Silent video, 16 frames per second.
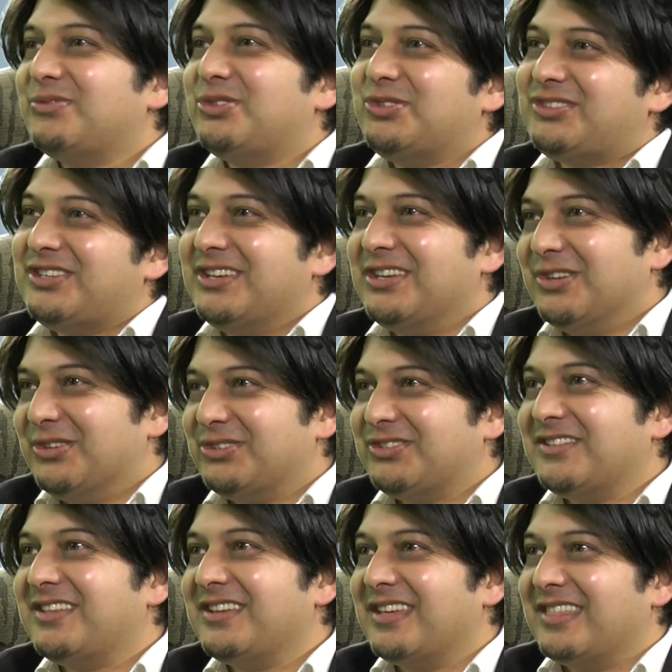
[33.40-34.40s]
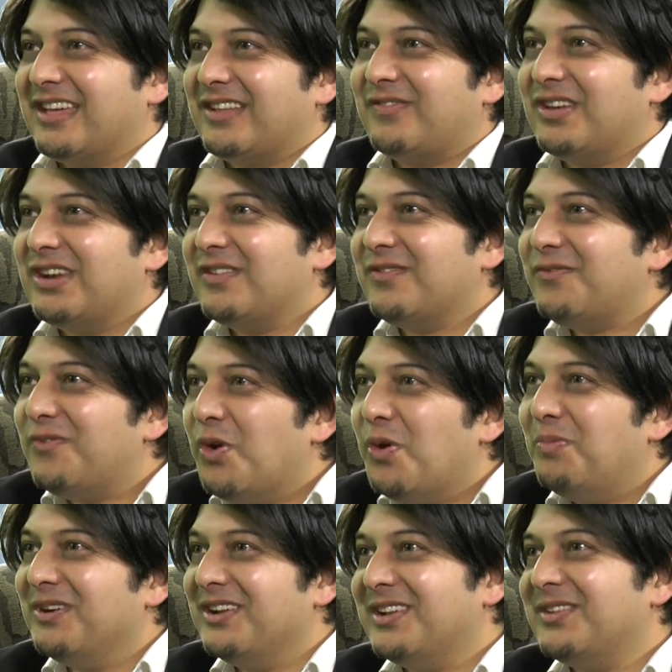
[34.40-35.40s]
to seeing you sitting in that very
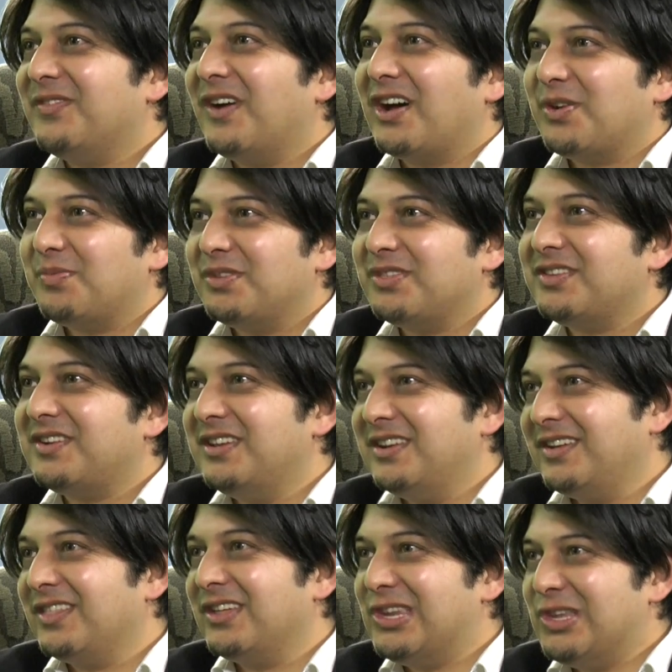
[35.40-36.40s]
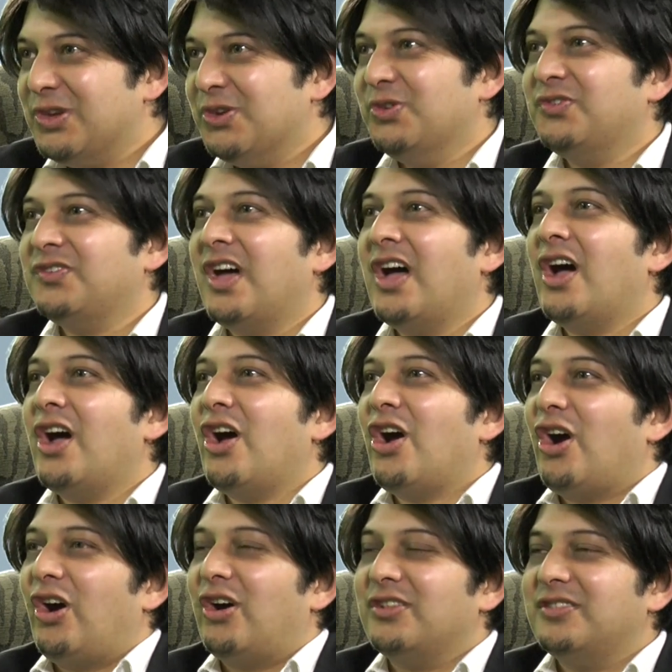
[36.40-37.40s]
formal environment reading the news
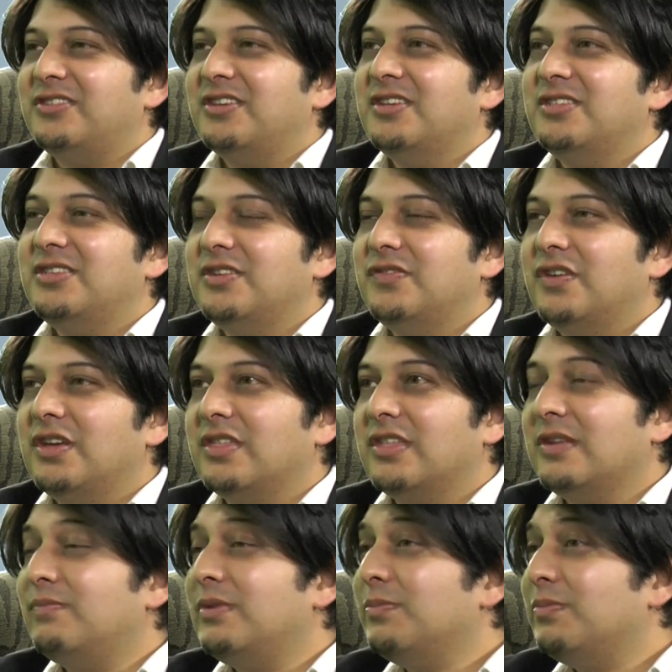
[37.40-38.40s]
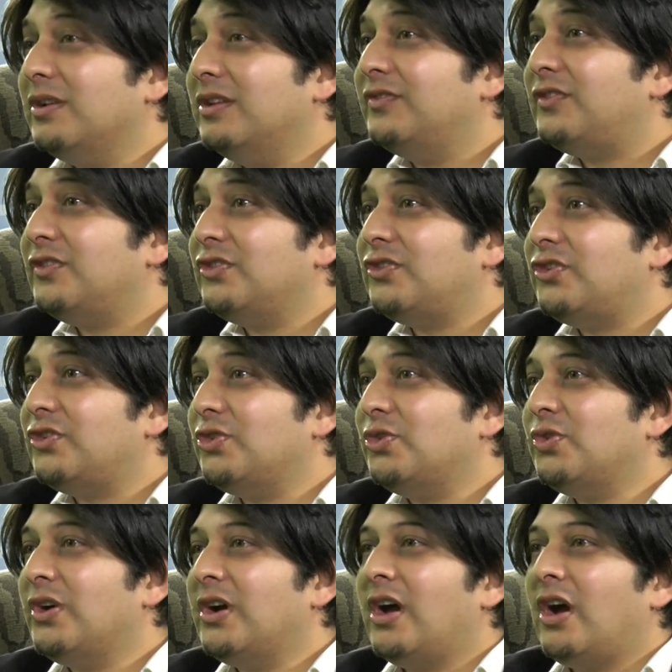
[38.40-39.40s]
on Deen TV, and then people listen to
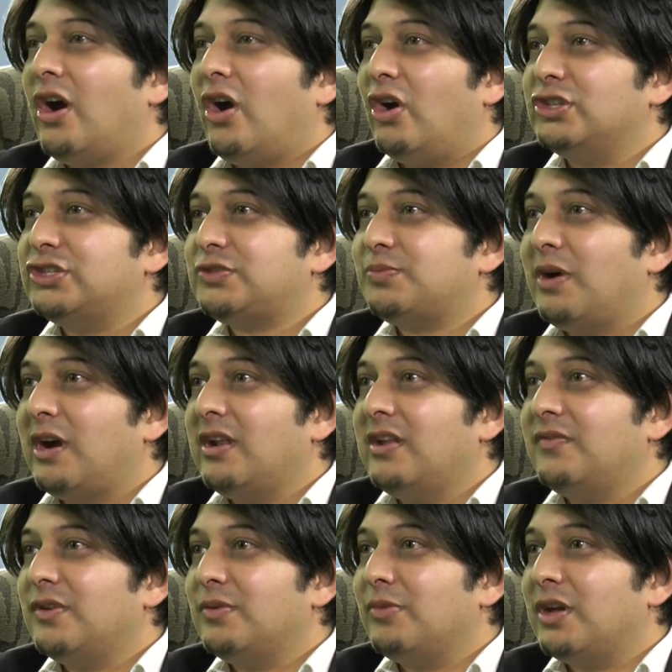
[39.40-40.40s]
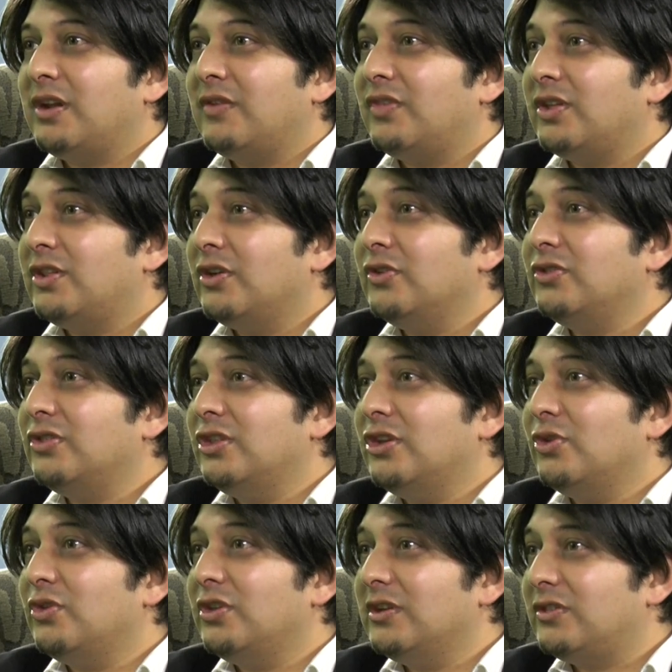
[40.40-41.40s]
you on Smile FM, and if they don't know
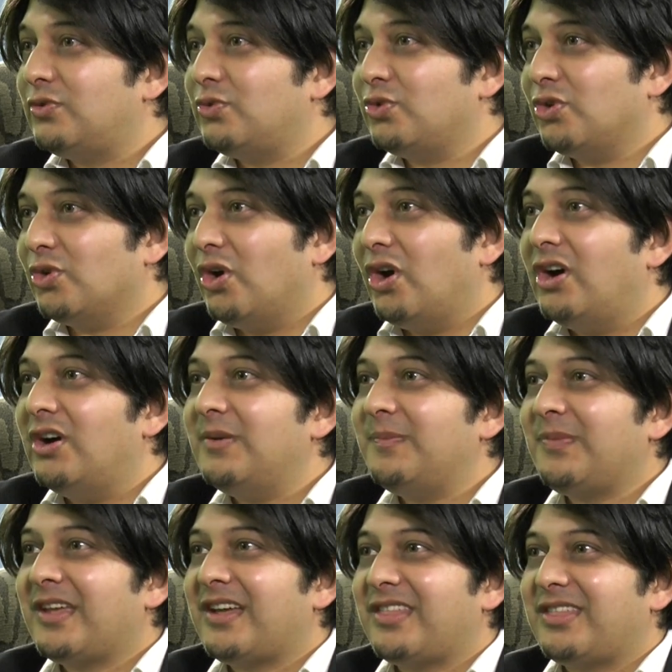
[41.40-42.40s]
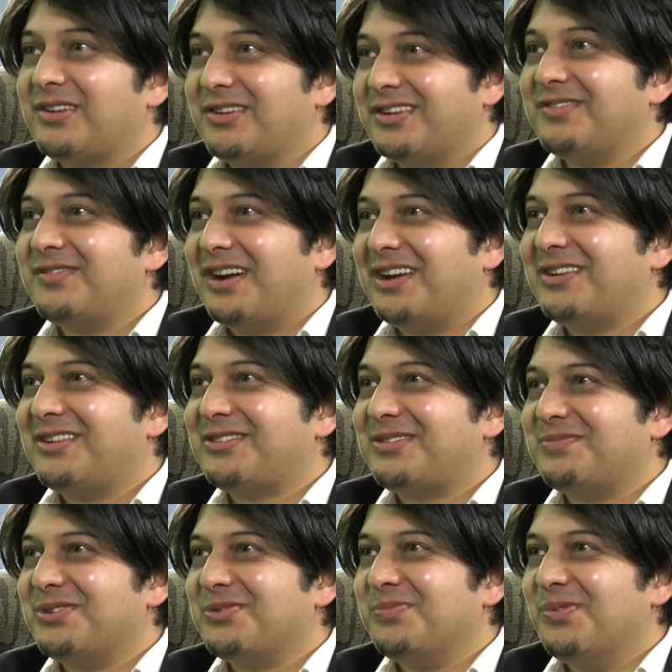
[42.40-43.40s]
yet who you are, they're going to find out a
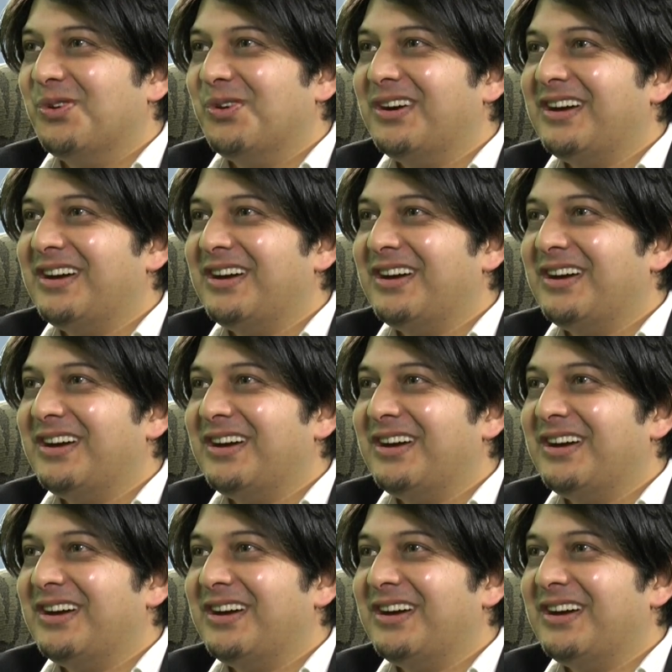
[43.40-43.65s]
bit more.